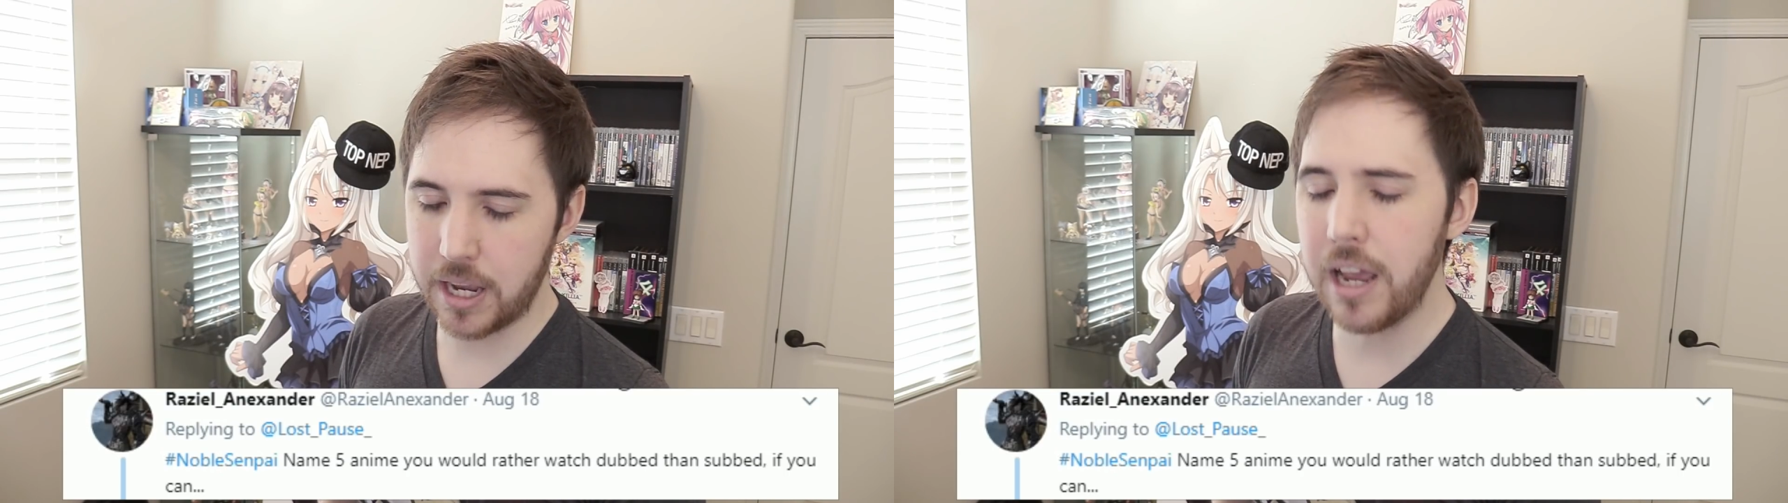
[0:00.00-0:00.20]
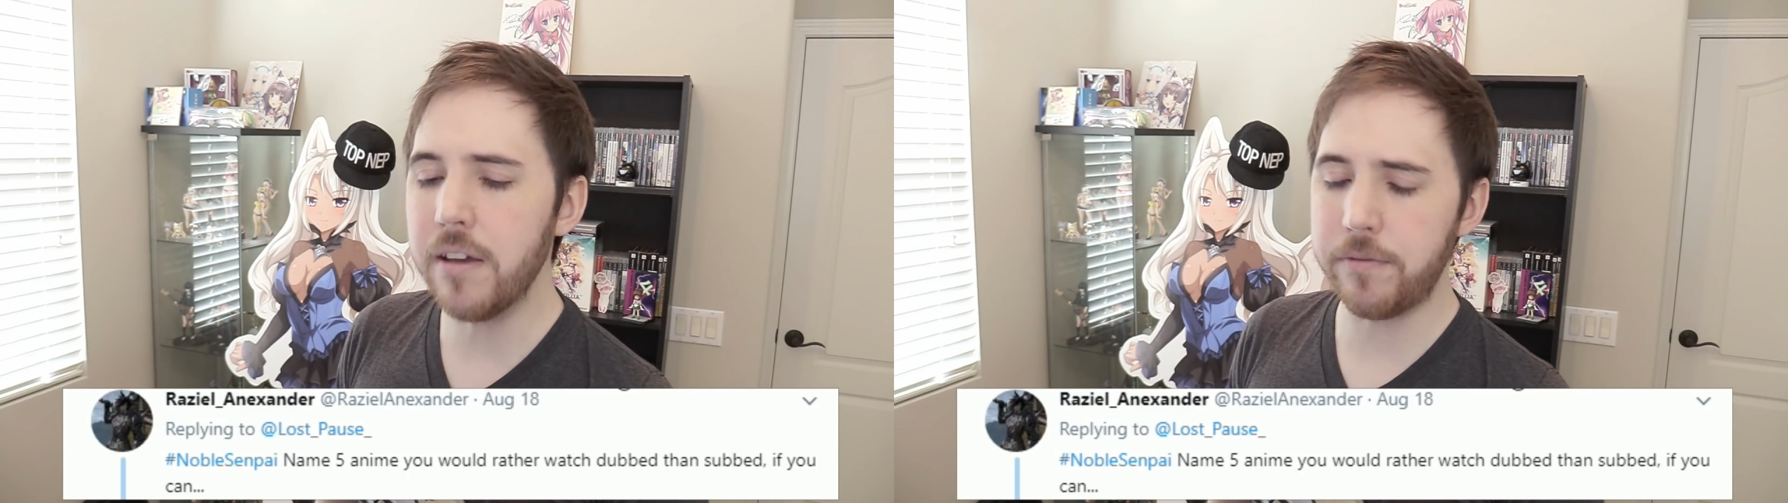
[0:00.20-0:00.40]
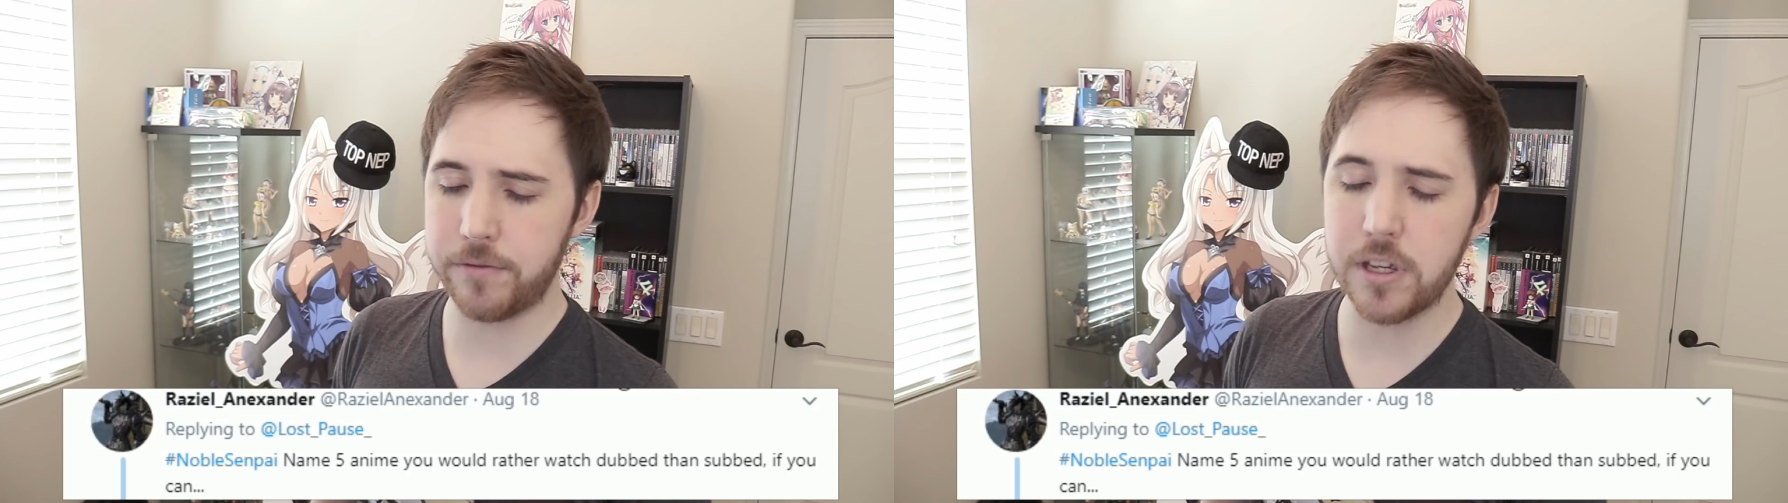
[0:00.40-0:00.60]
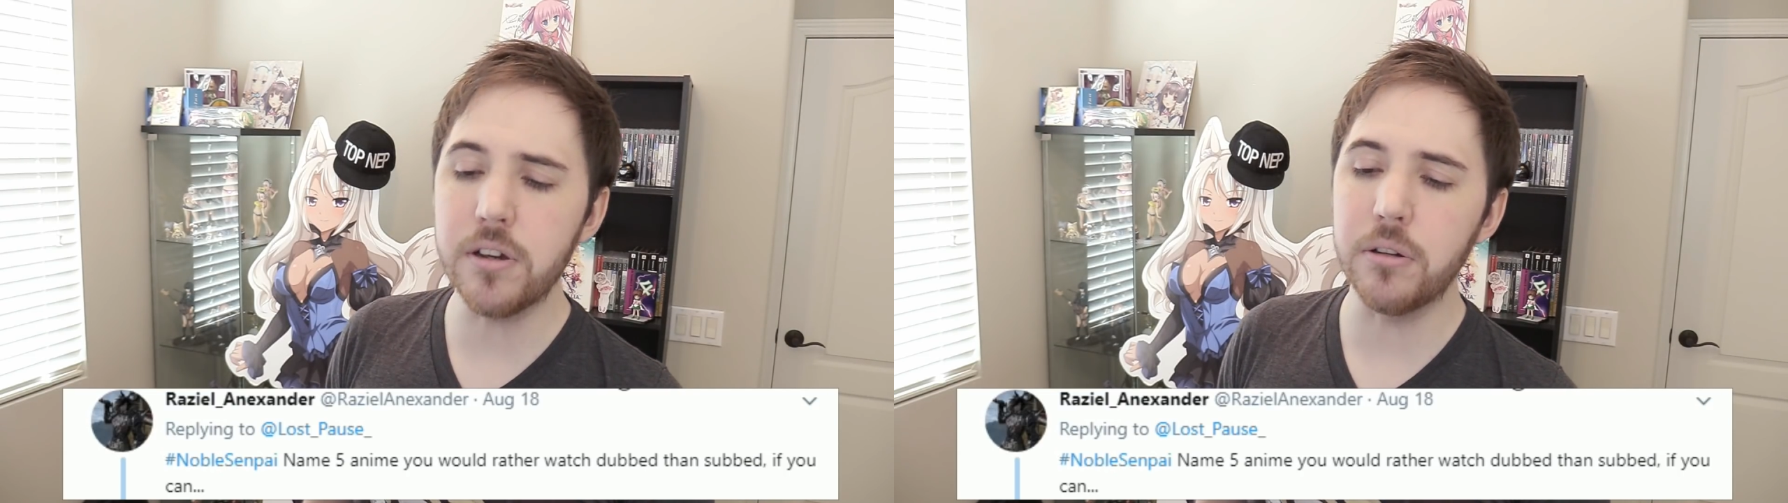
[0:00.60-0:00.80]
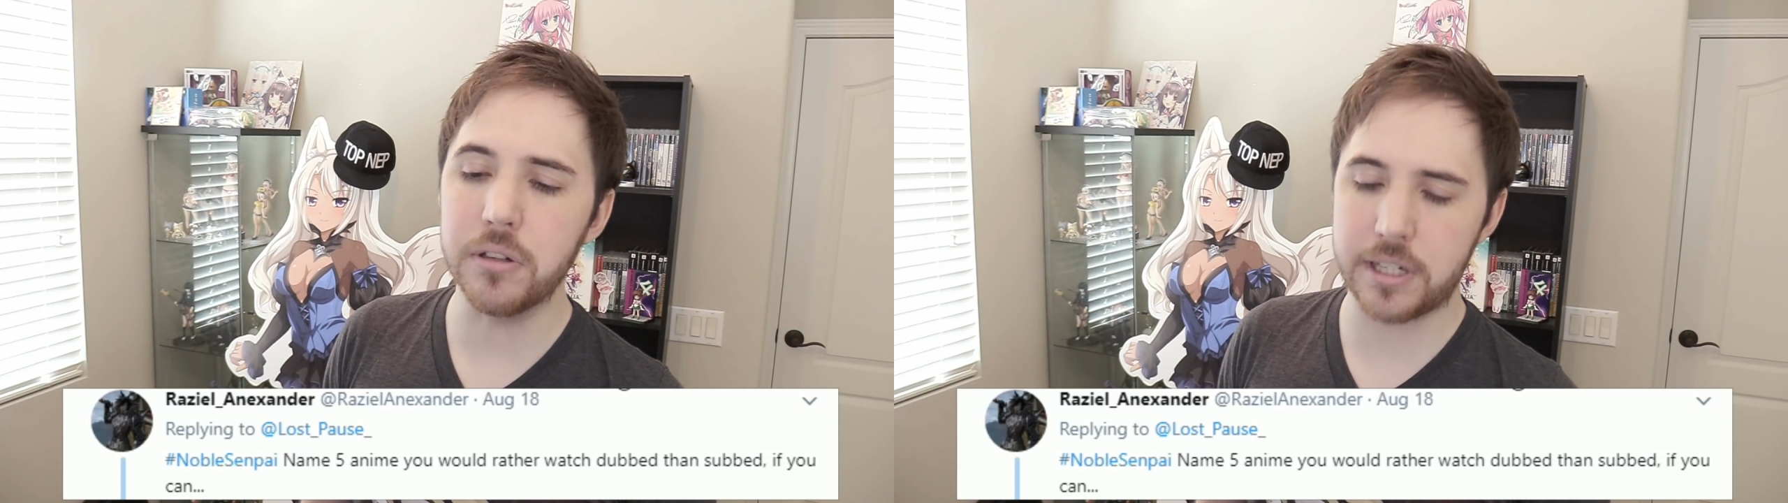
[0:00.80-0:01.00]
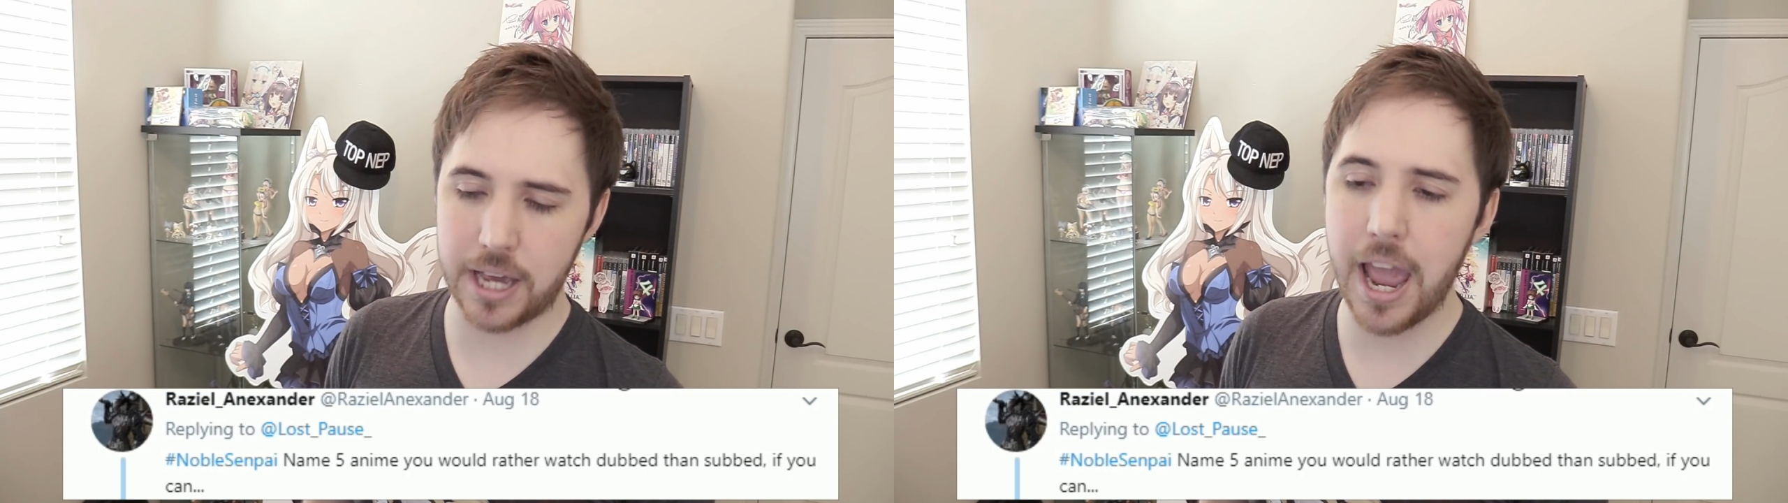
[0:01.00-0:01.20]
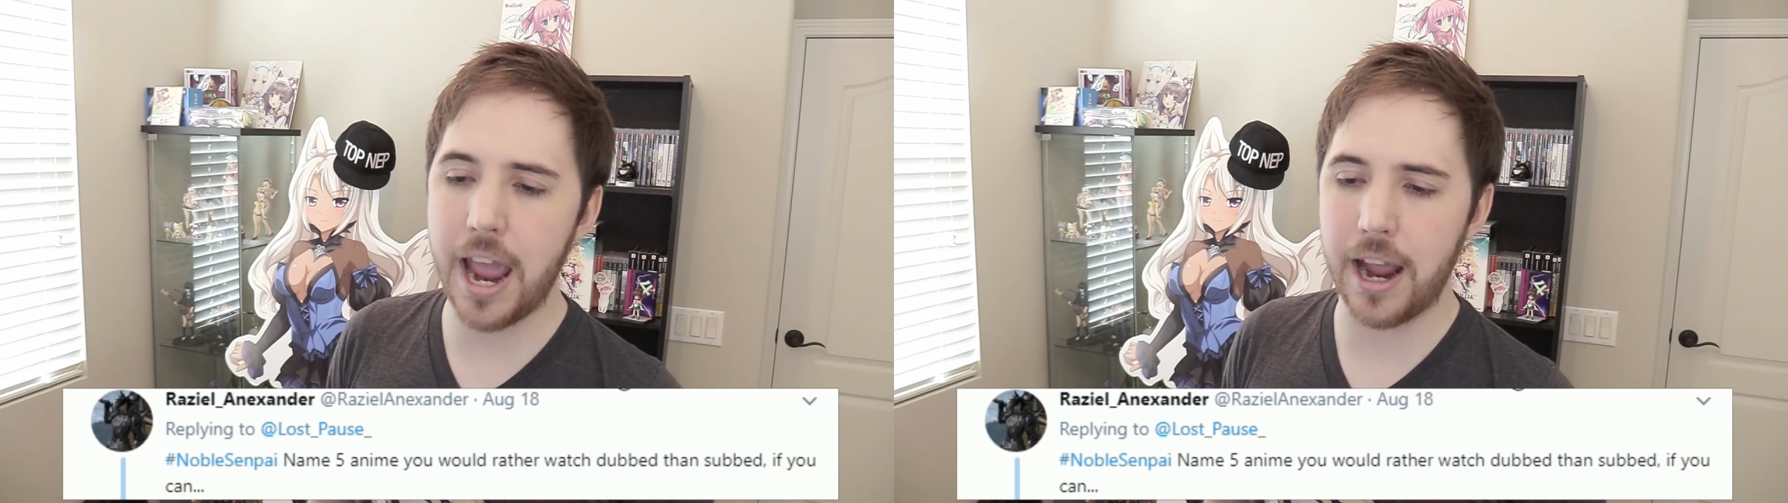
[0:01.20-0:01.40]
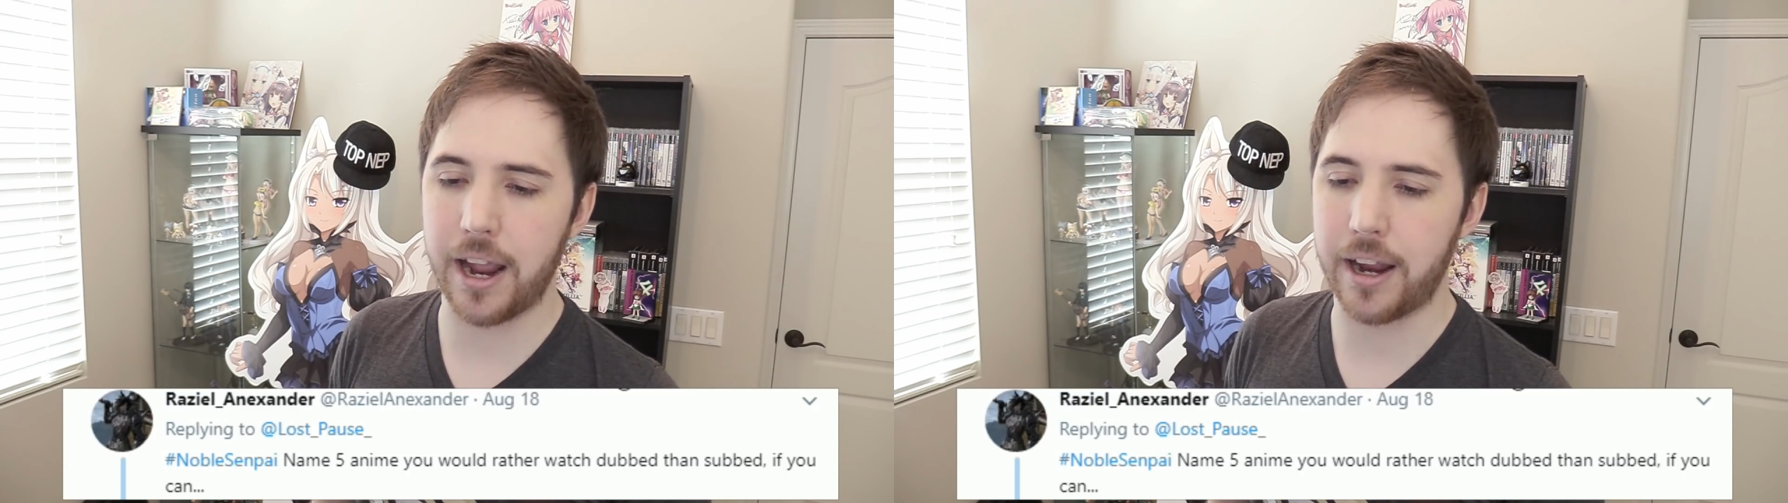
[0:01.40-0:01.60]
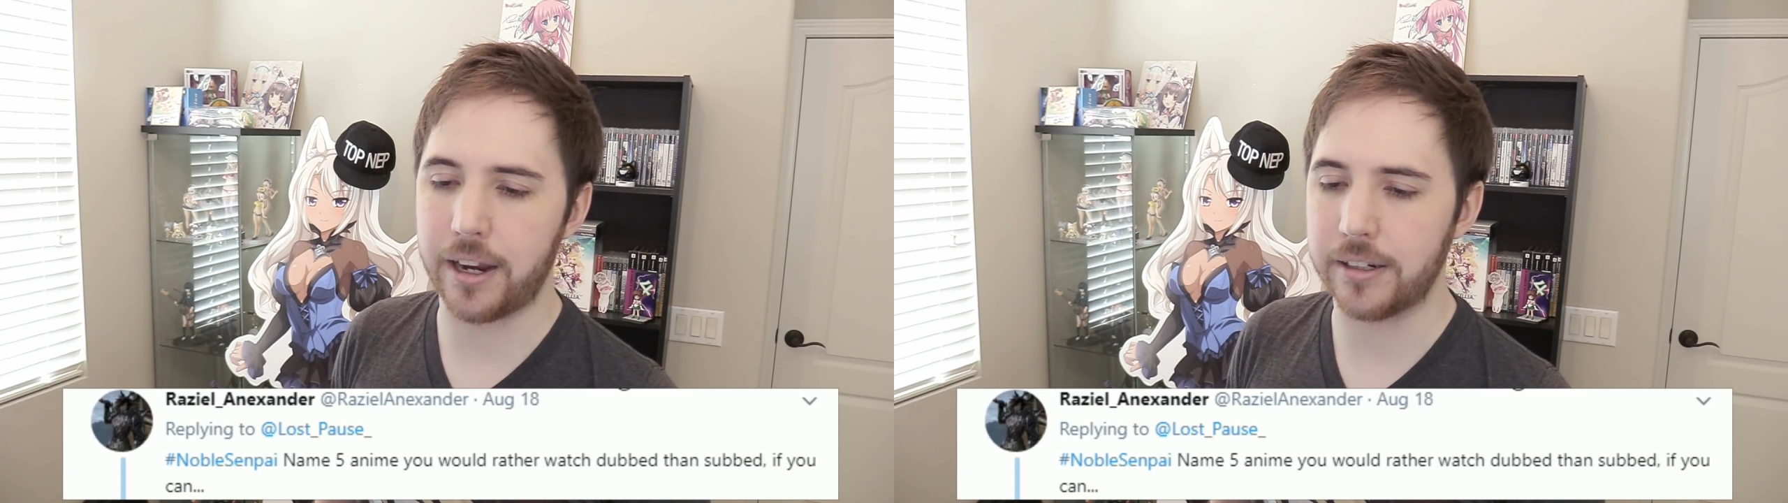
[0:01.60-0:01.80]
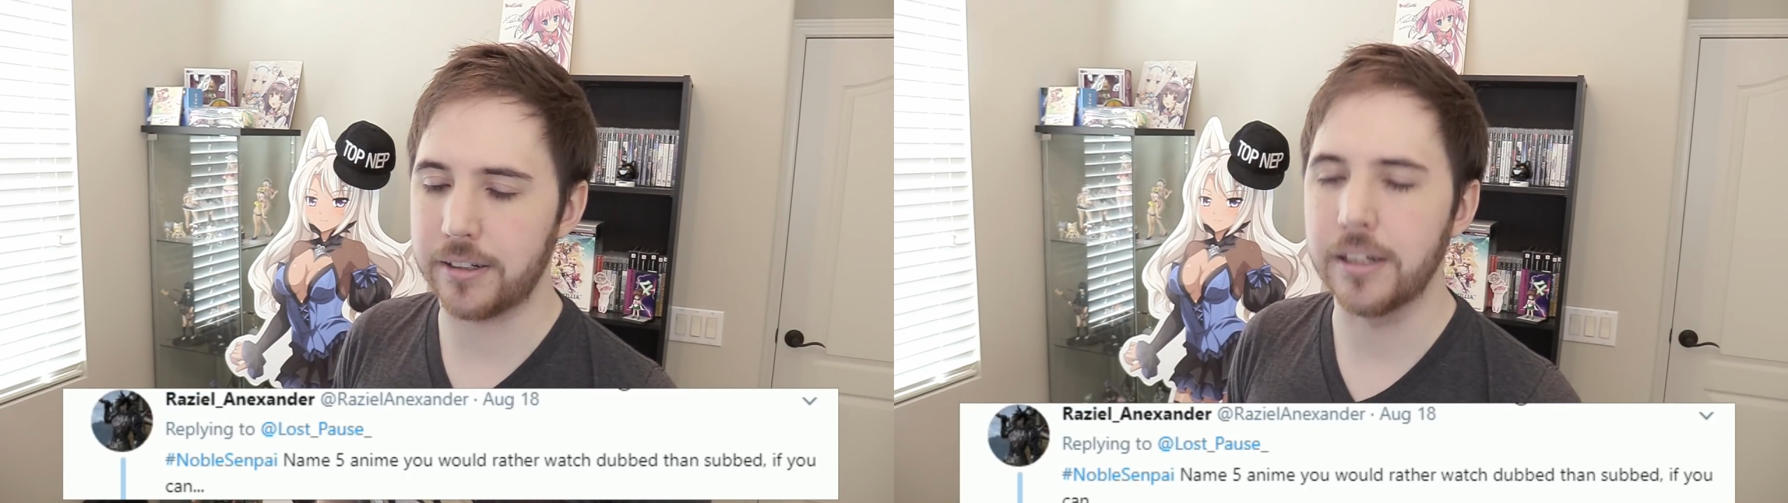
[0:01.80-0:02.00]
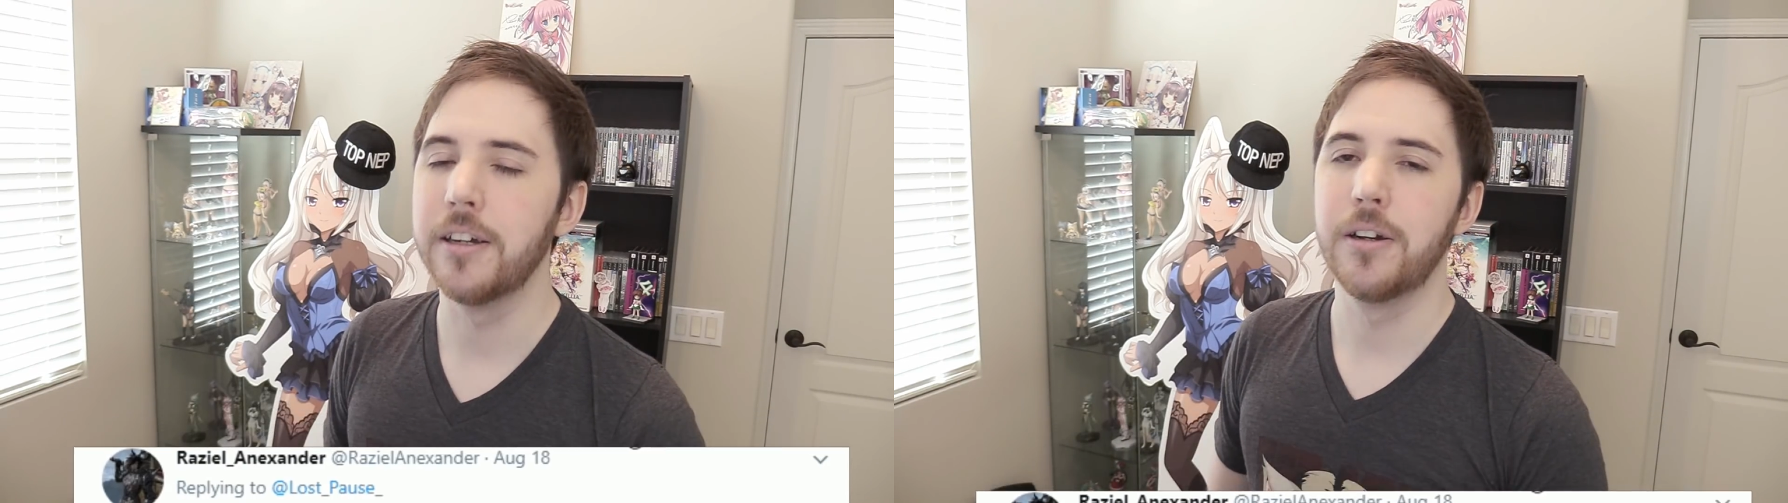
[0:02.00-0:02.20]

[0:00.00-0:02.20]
If you can.